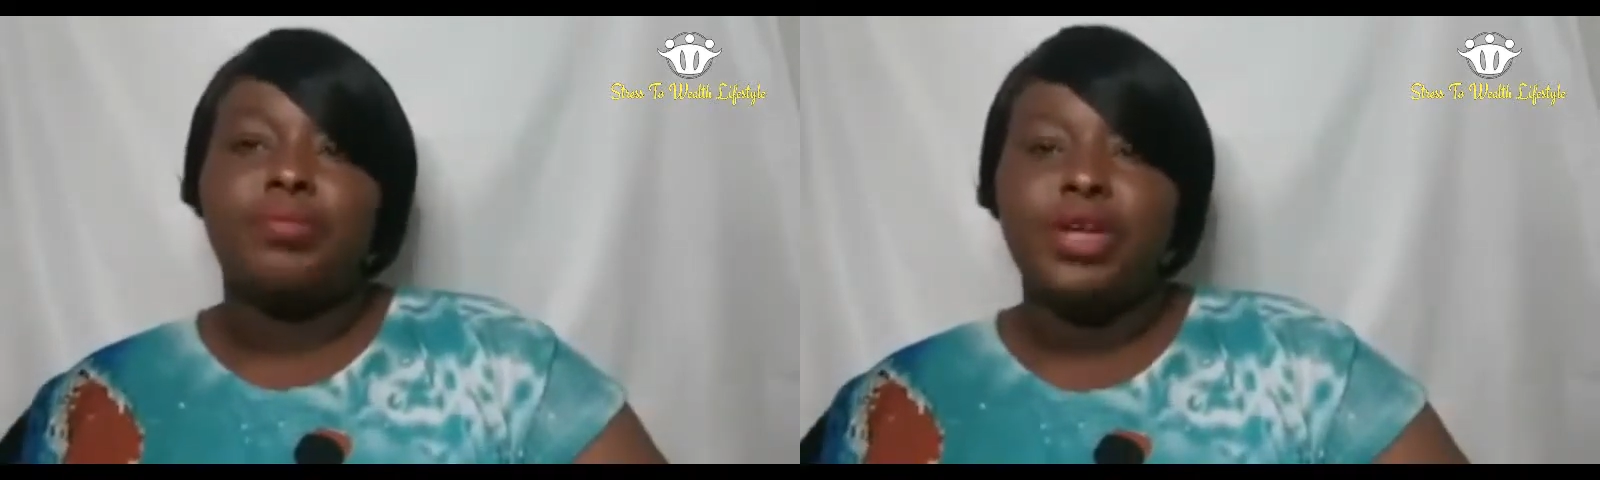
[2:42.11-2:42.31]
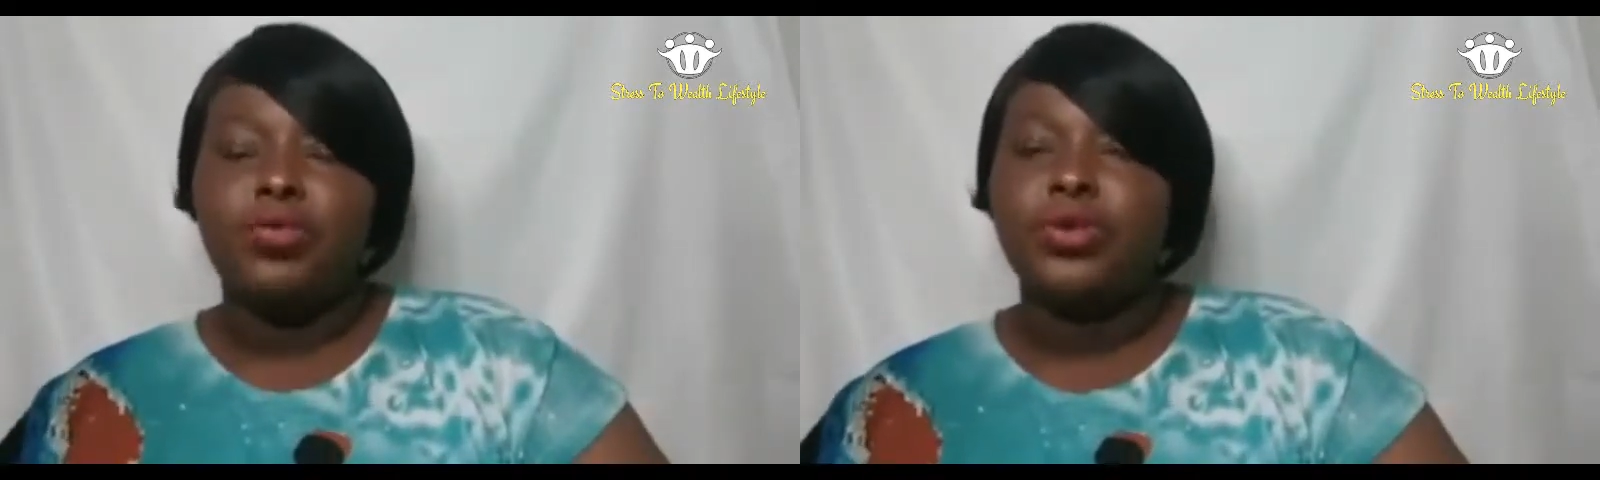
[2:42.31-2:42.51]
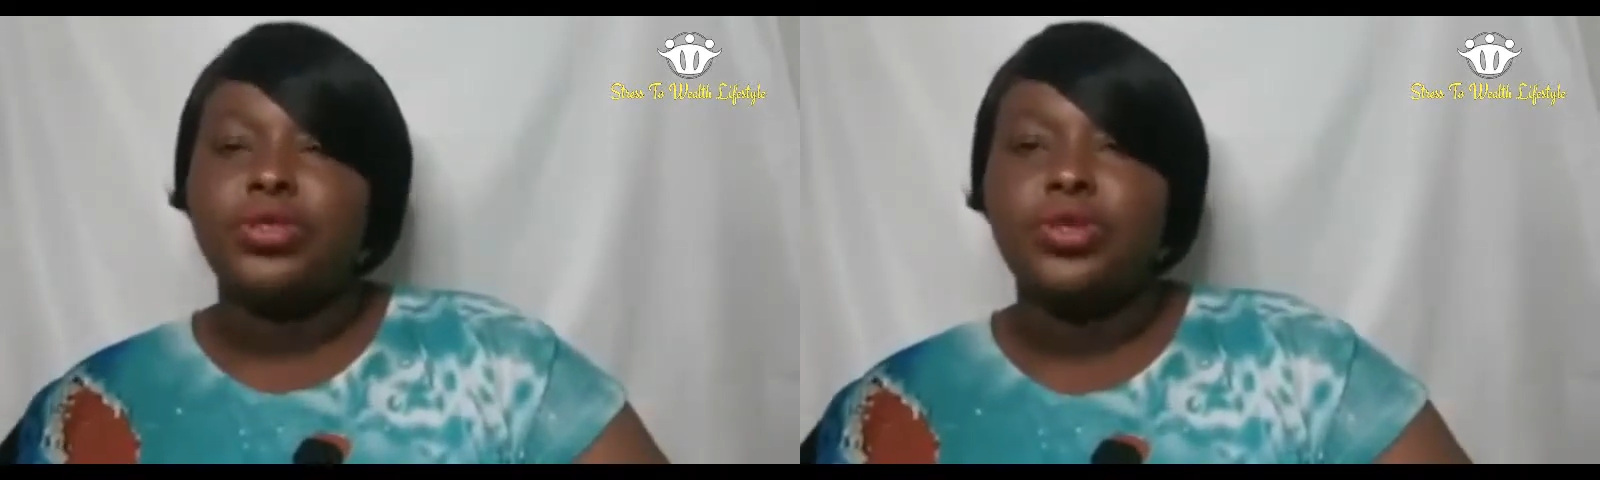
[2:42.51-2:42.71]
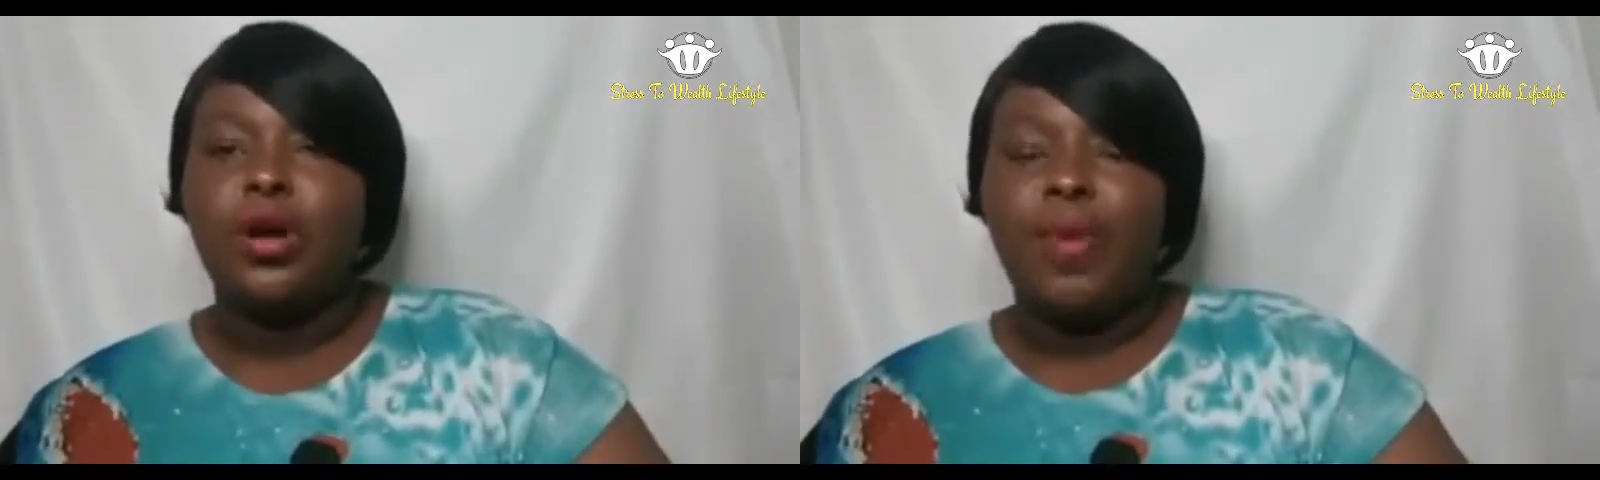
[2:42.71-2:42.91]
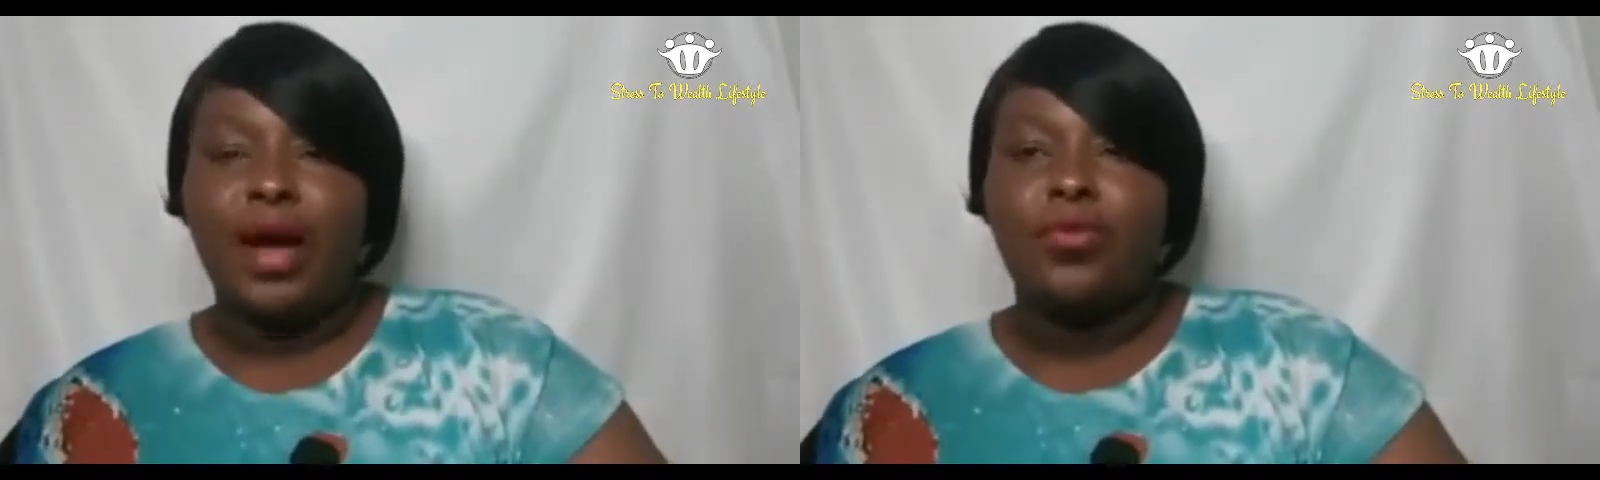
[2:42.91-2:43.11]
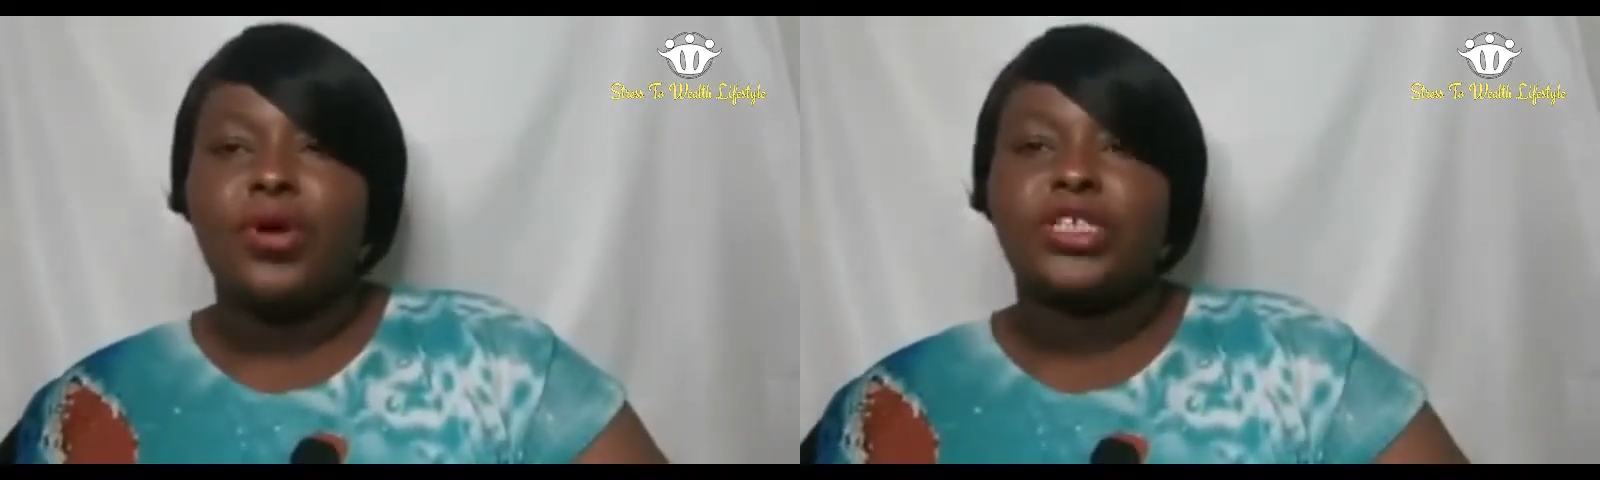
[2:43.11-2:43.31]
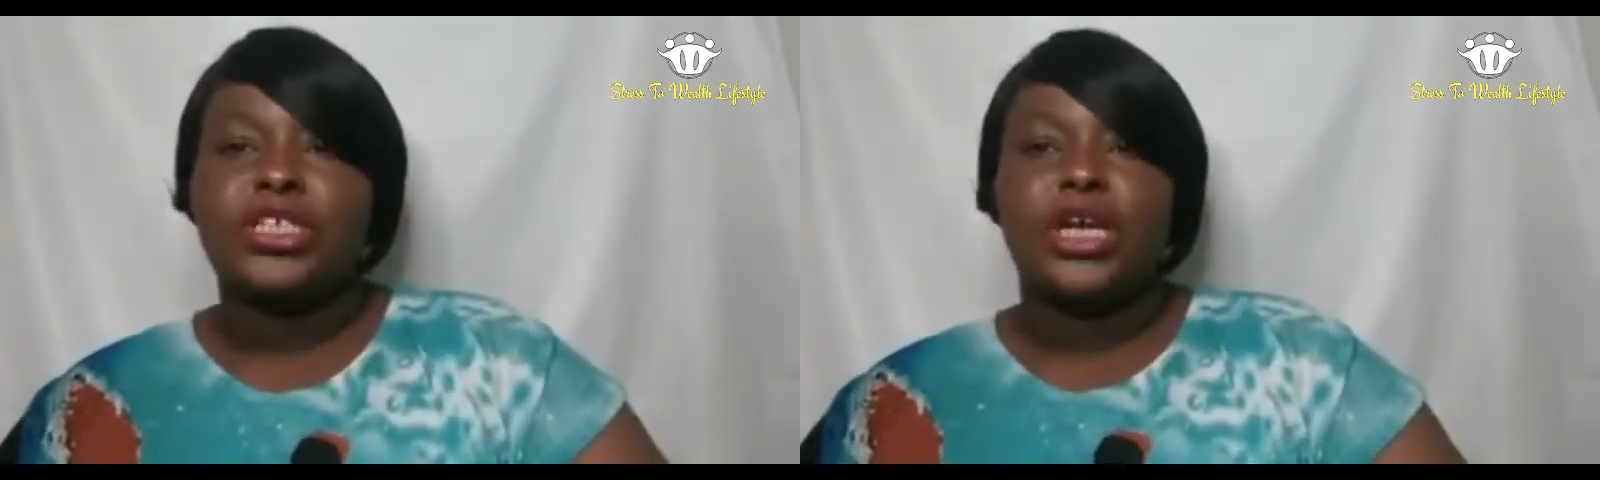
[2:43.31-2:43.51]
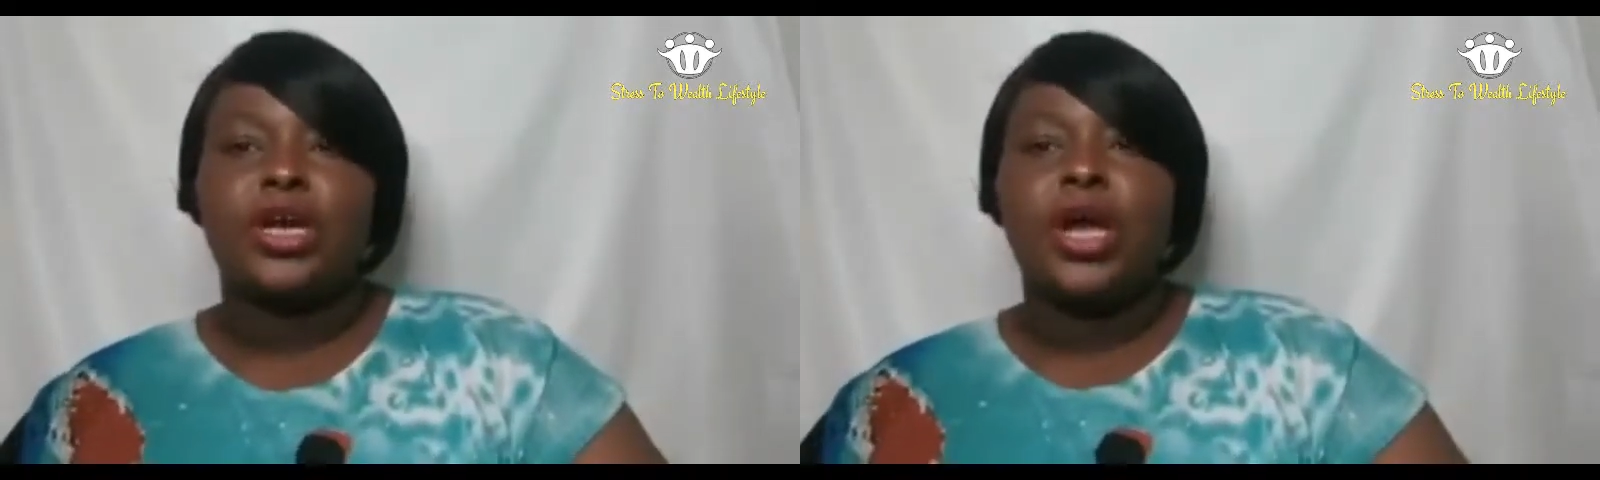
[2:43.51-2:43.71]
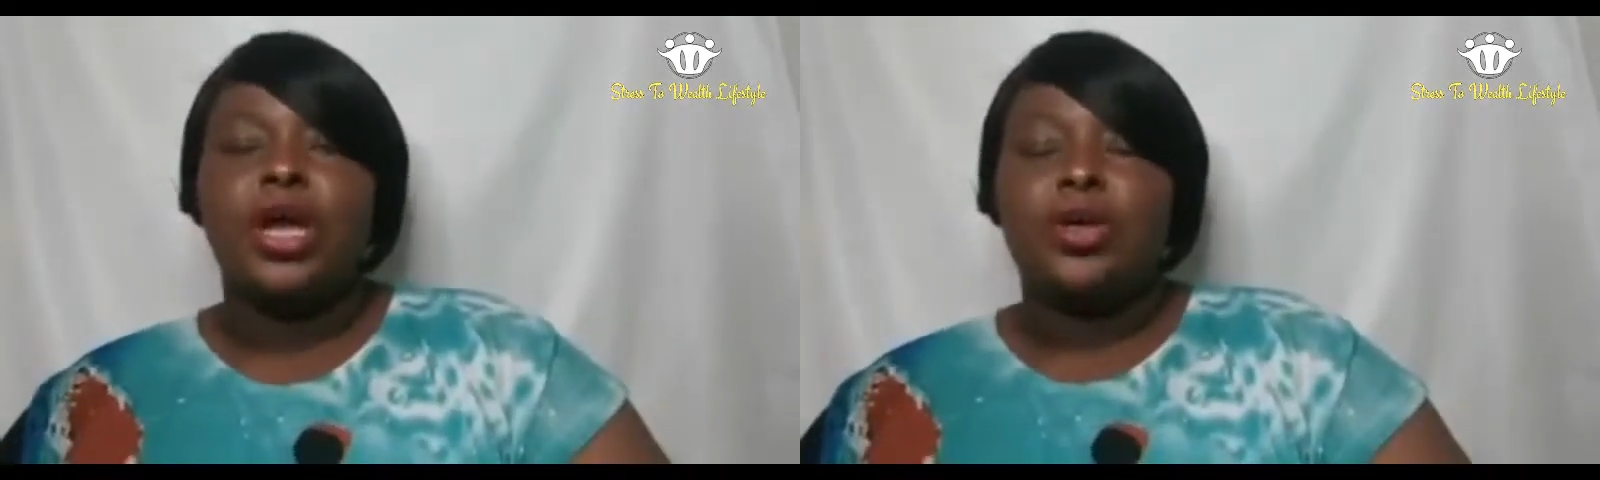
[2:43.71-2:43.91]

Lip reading: They will do a background check.